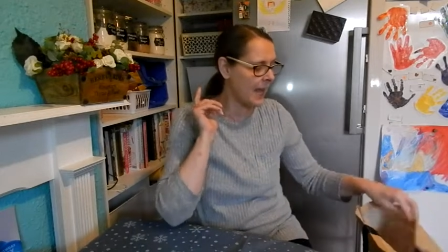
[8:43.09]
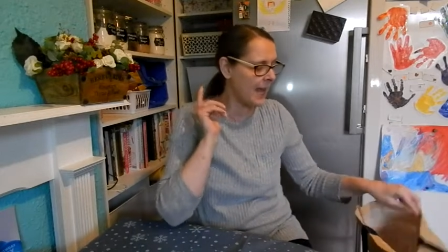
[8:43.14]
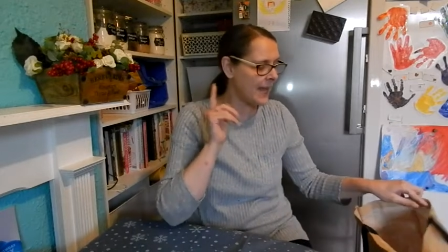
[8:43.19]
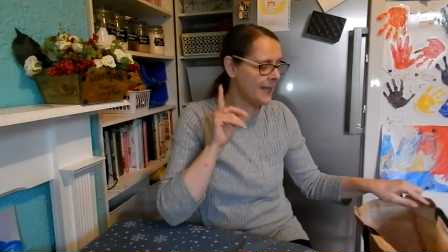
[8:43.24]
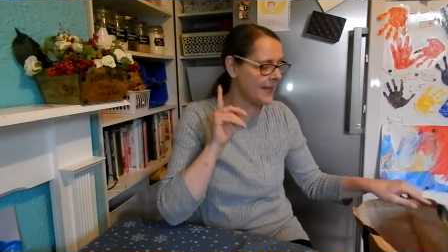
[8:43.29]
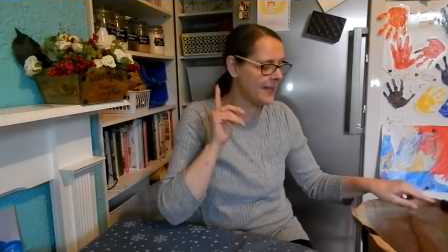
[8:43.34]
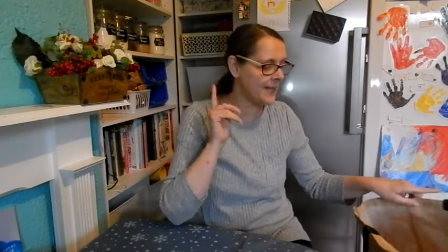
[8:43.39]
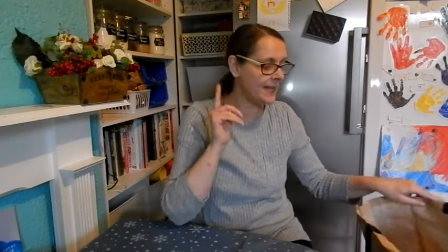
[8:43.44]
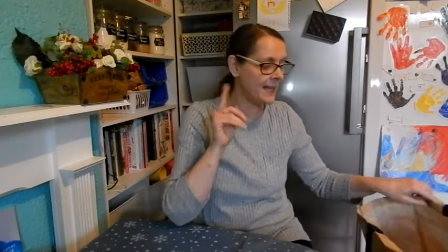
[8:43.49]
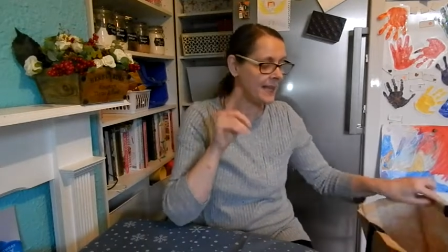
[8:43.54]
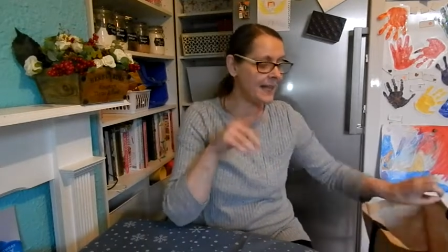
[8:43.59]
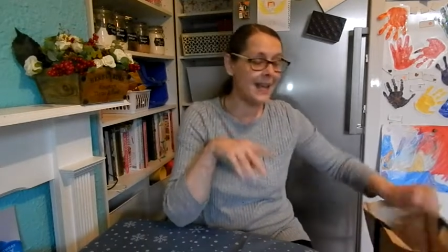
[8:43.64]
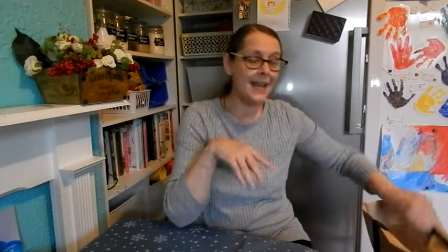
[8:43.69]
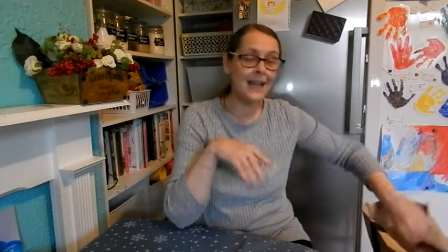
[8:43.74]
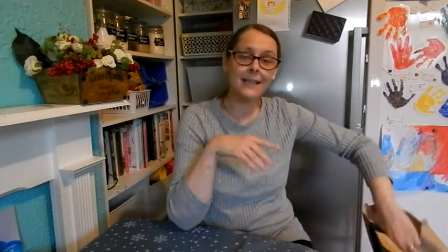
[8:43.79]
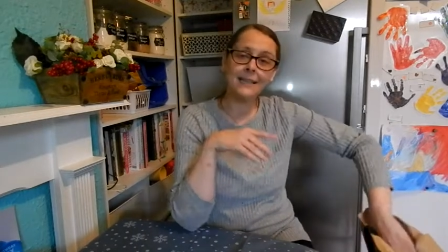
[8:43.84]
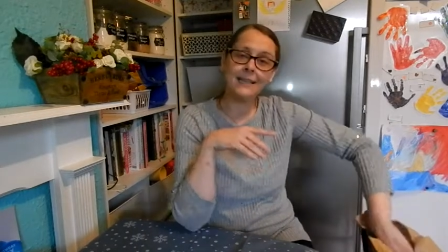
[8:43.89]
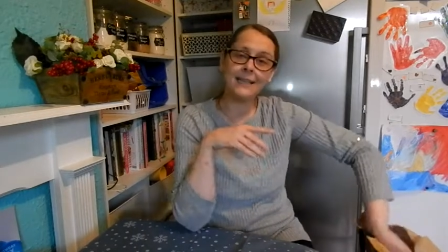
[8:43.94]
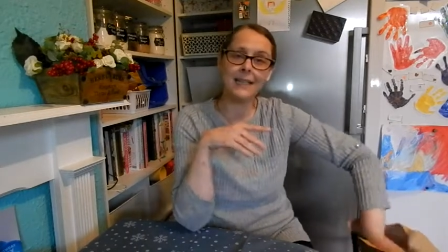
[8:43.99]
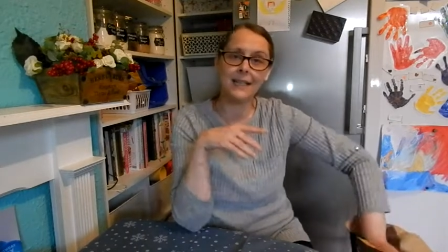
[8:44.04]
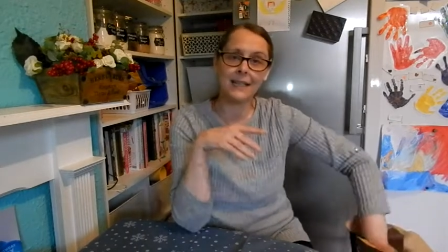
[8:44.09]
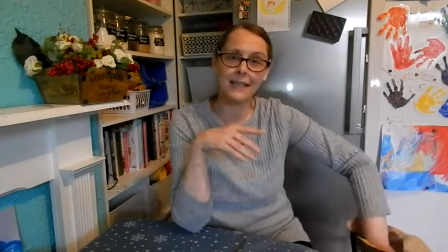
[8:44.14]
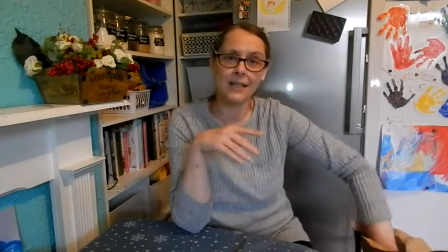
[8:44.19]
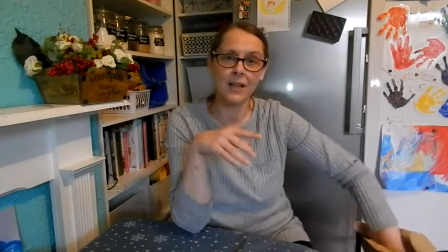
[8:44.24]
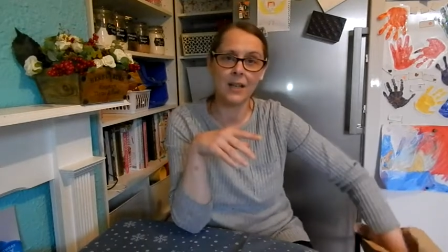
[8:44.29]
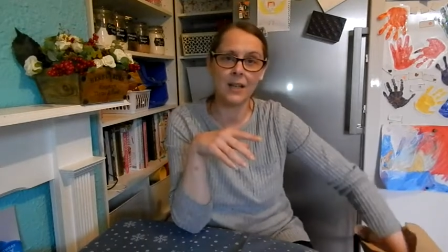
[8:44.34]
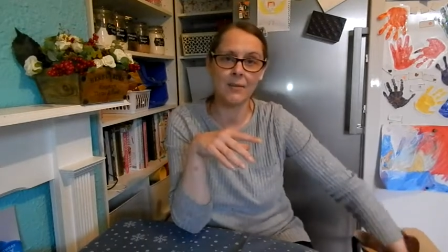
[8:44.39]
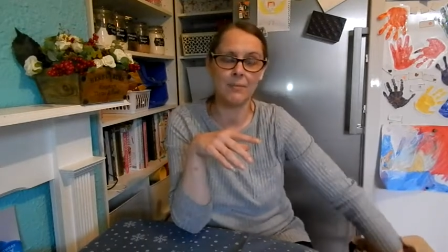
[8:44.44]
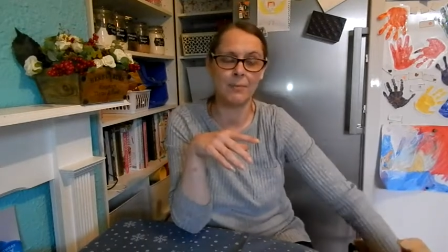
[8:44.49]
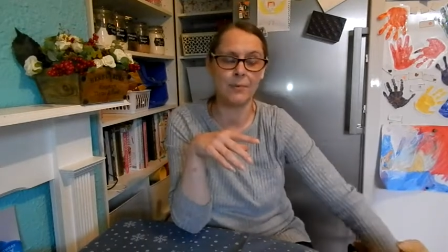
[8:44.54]
And then the last thing
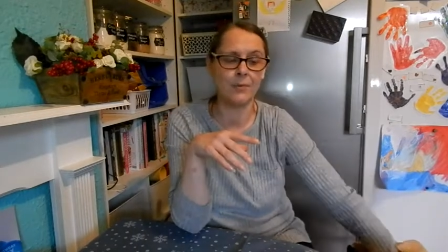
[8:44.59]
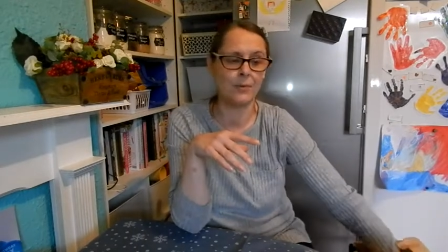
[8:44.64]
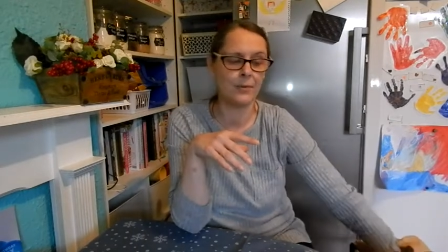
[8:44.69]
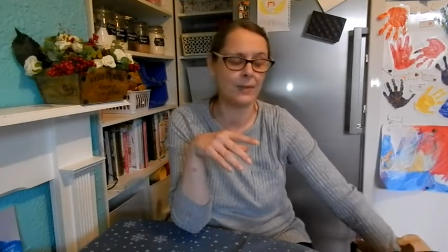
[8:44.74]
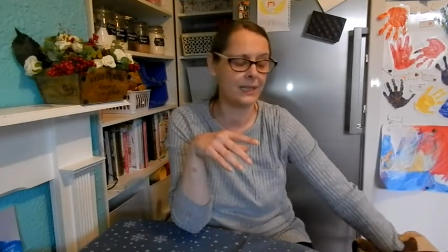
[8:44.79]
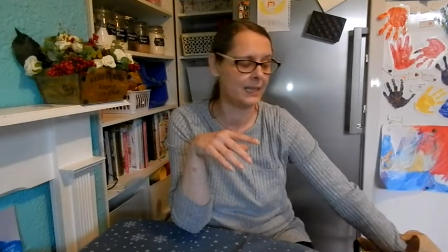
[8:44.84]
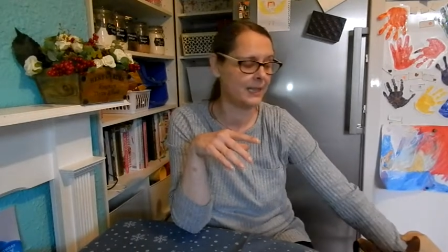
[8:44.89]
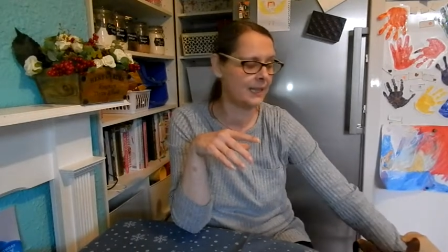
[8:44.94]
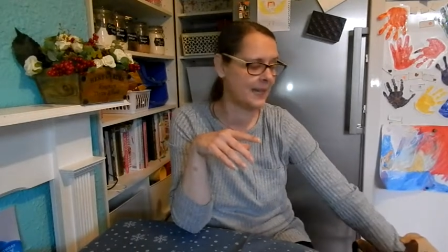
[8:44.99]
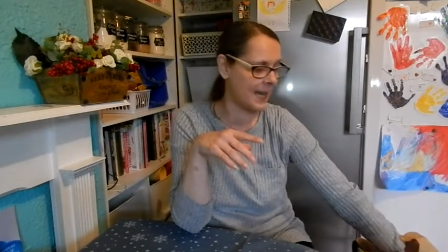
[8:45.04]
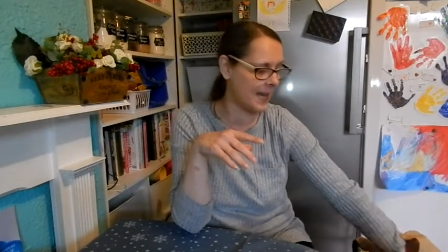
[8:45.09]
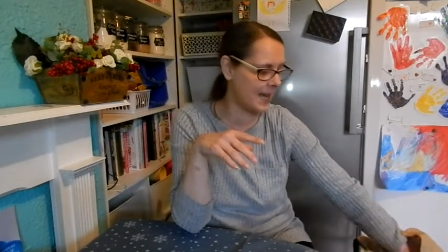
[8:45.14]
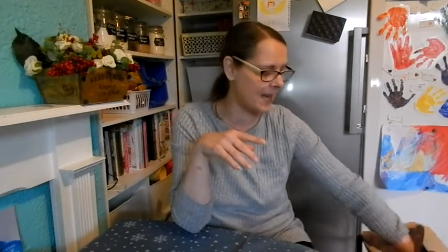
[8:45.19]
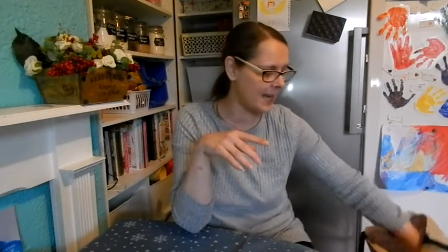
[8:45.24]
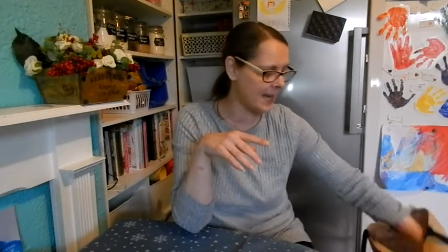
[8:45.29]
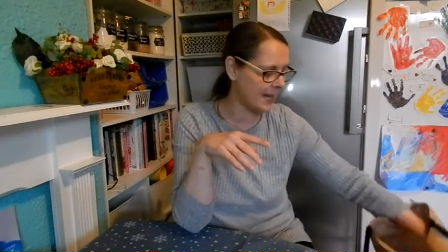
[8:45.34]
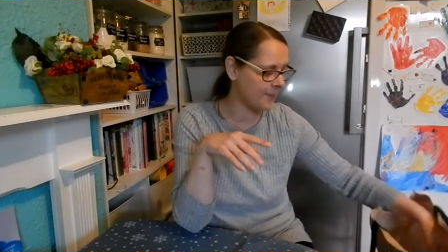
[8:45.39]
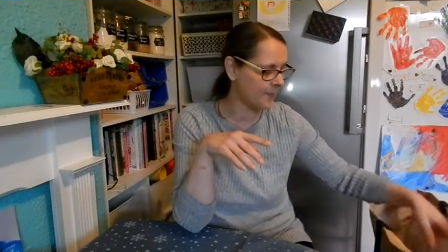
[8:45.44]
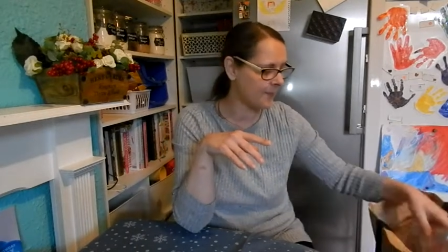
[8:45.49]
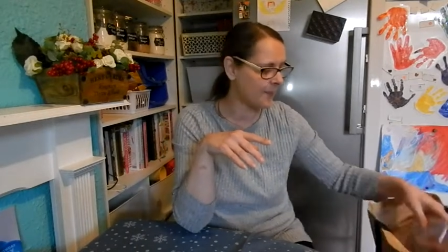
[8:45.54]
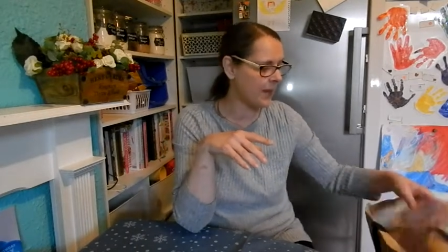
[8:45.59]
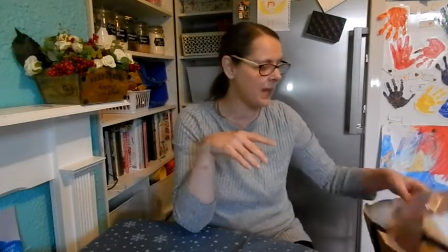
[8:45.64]
that I bought today